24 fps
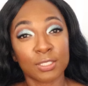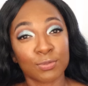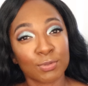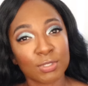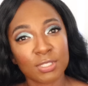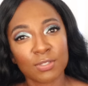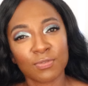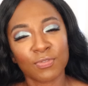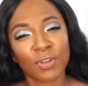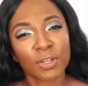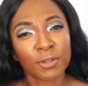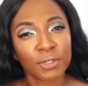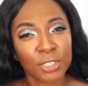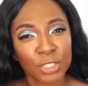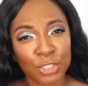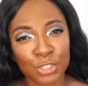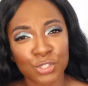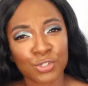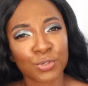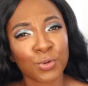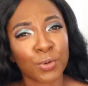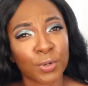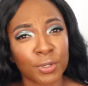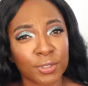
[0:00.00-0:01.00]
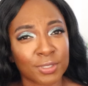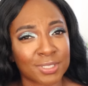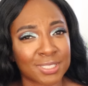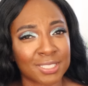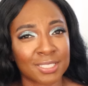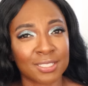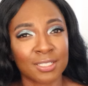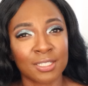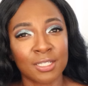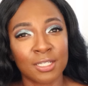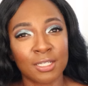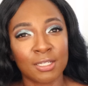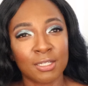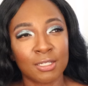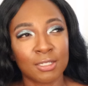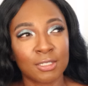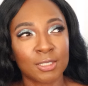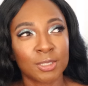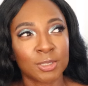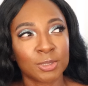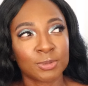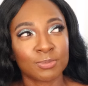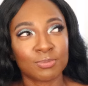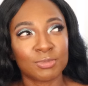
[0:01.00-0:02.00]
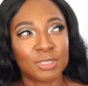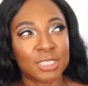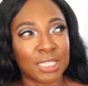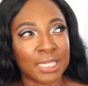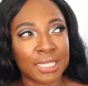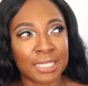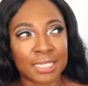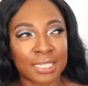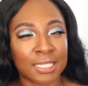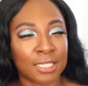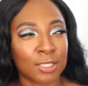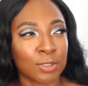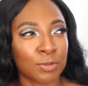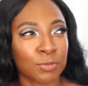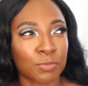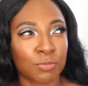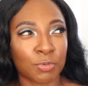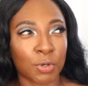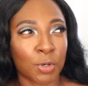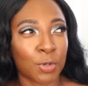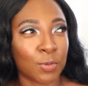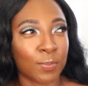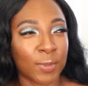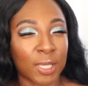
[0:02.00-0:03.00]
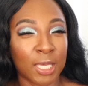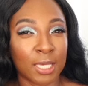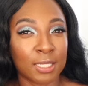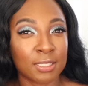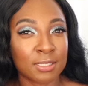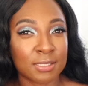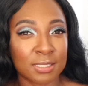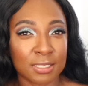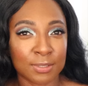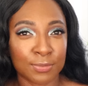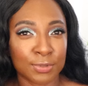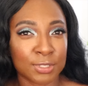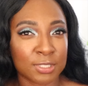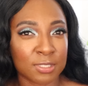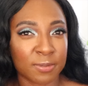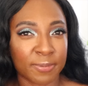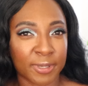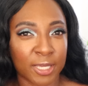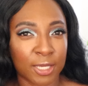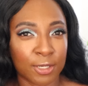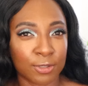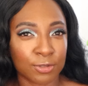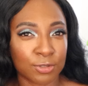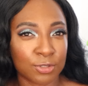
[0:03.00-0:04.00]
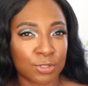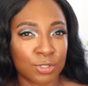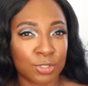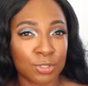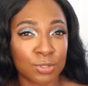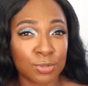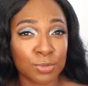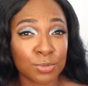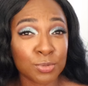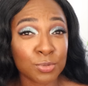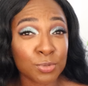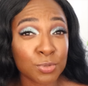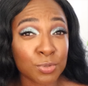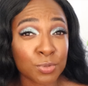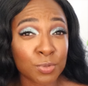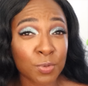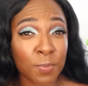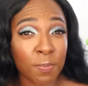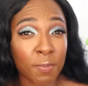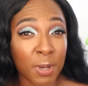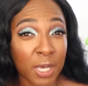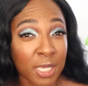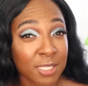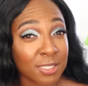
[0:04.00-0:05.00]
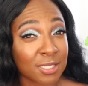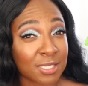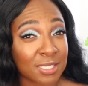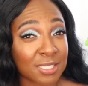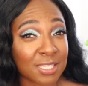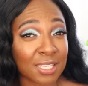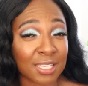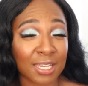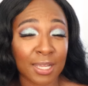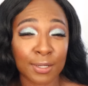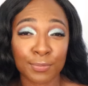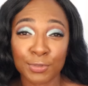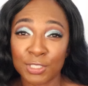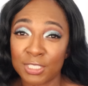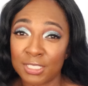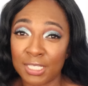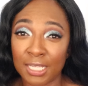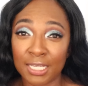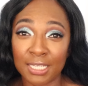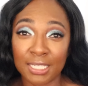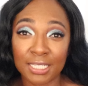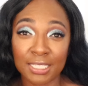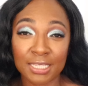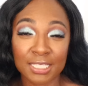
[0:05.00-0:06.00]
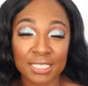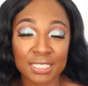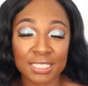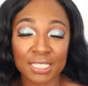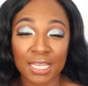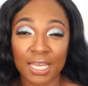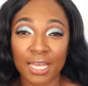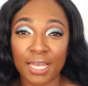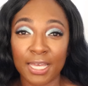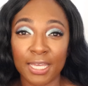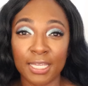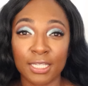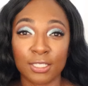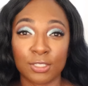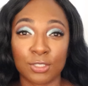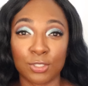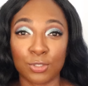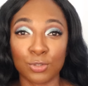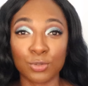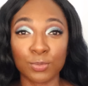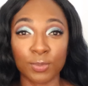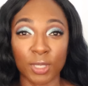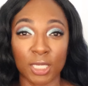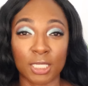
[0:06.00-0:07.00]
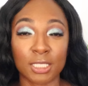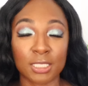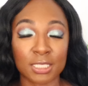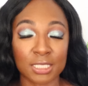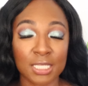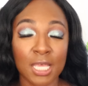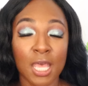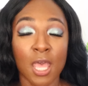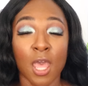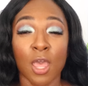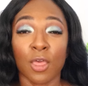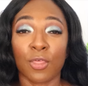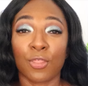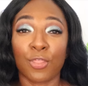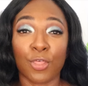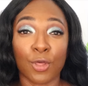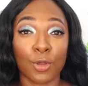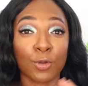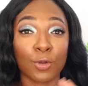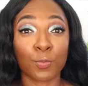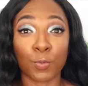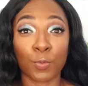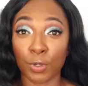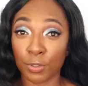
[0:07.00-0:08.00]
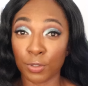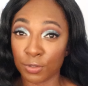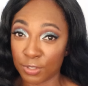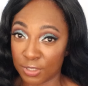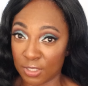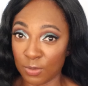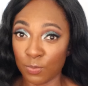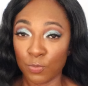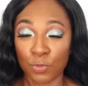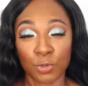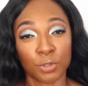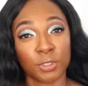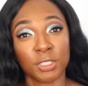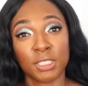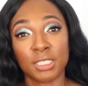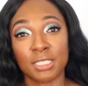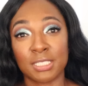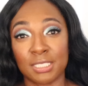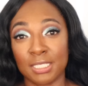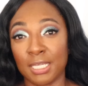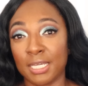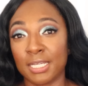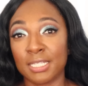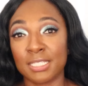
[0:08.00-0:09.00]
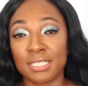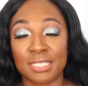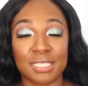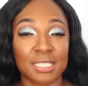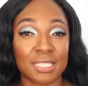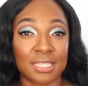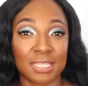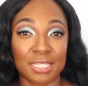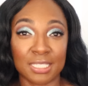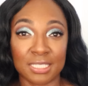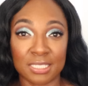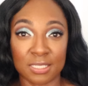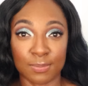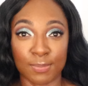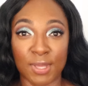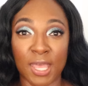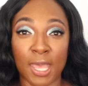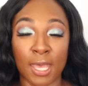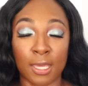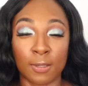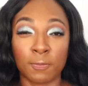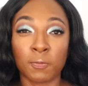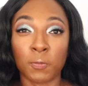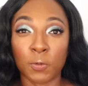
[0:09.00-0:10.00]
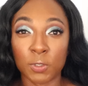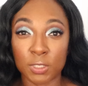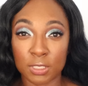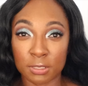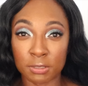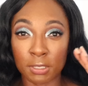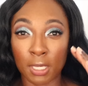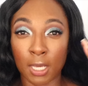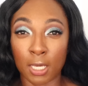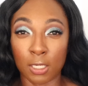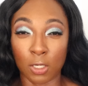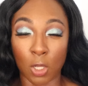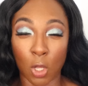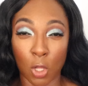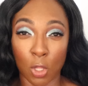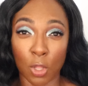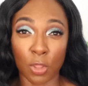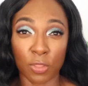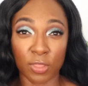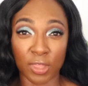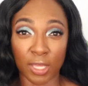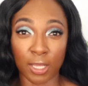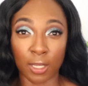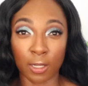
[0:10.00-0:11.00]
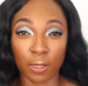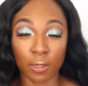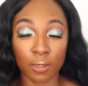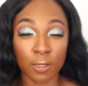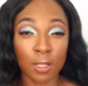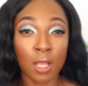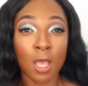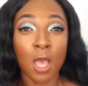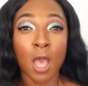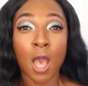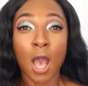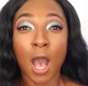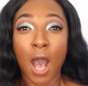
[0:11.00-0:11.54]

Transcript: this was a very short dating romance. It was about two months that I was dating this guy. Two months. There were some warning signs that this man was not all there.